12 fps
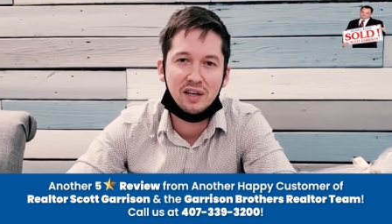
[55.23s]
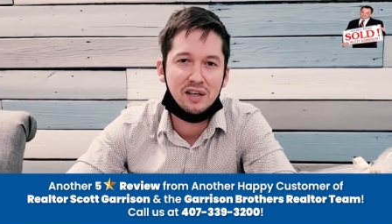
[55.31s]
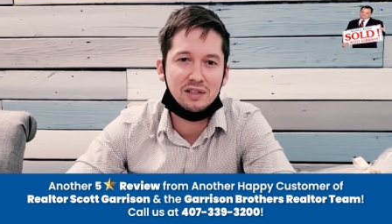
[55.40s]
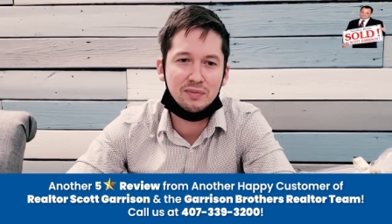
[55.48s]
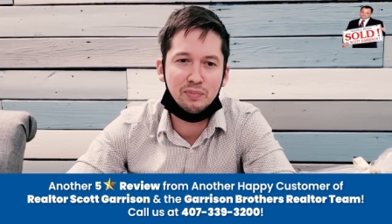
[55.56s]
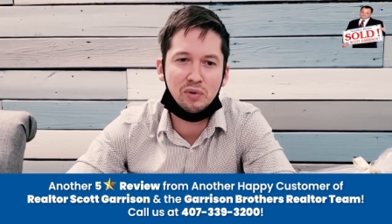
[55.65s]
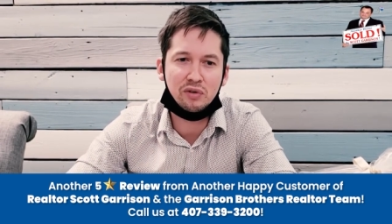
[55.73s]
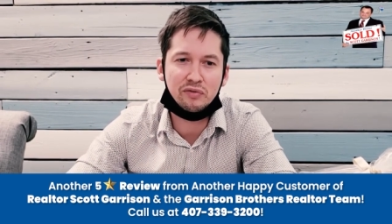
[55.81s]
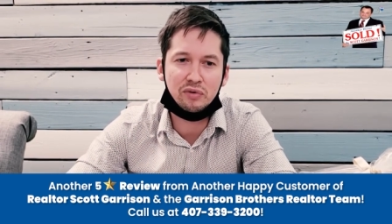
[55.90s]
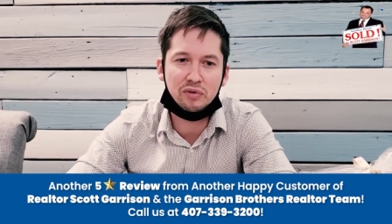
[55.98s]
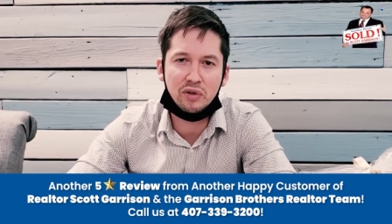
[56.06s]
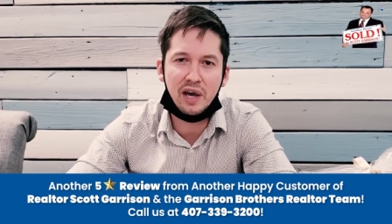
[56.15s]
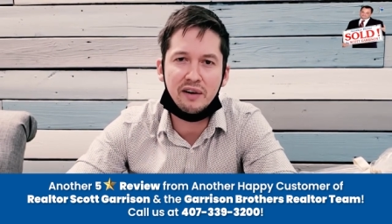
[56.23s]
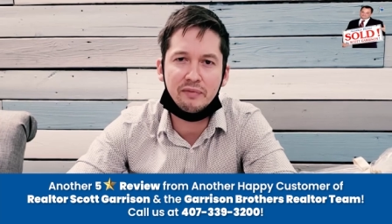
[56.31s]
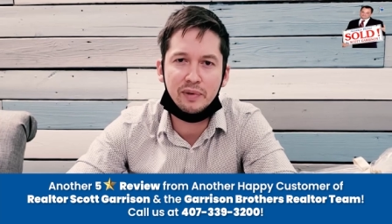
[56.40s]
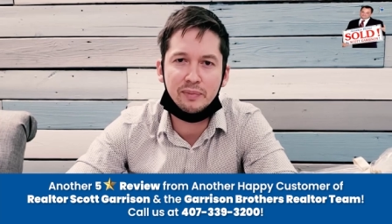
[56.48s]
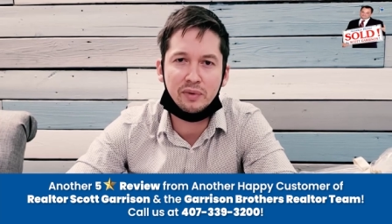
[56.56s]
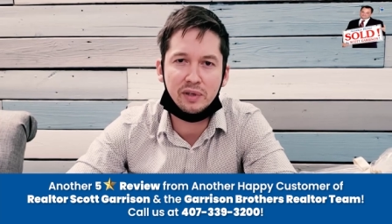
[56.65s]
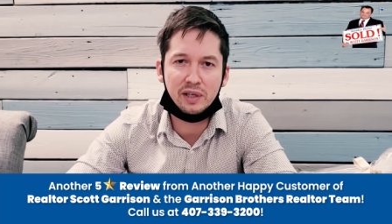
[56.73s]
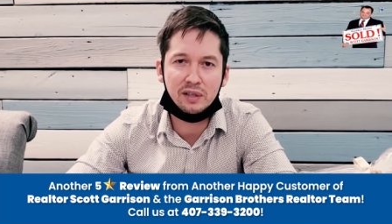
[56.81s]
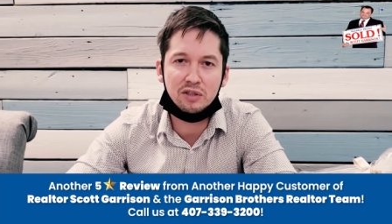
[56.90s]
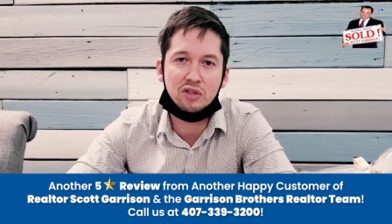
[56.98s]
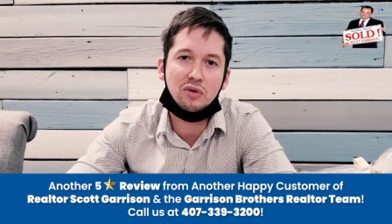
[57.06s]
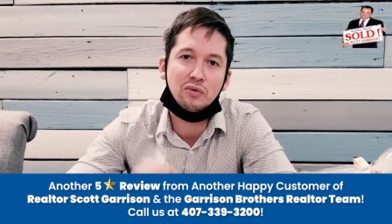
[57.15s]
it's beautiful to have people like
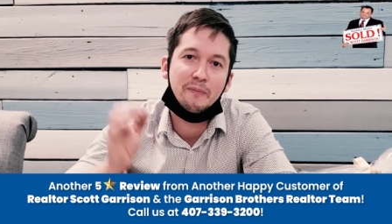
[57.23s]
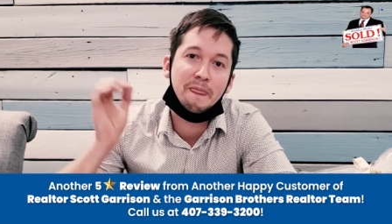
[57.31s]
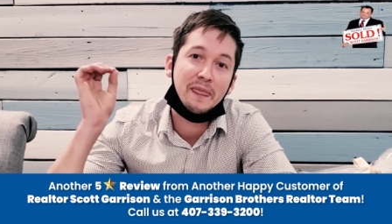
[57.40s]
this so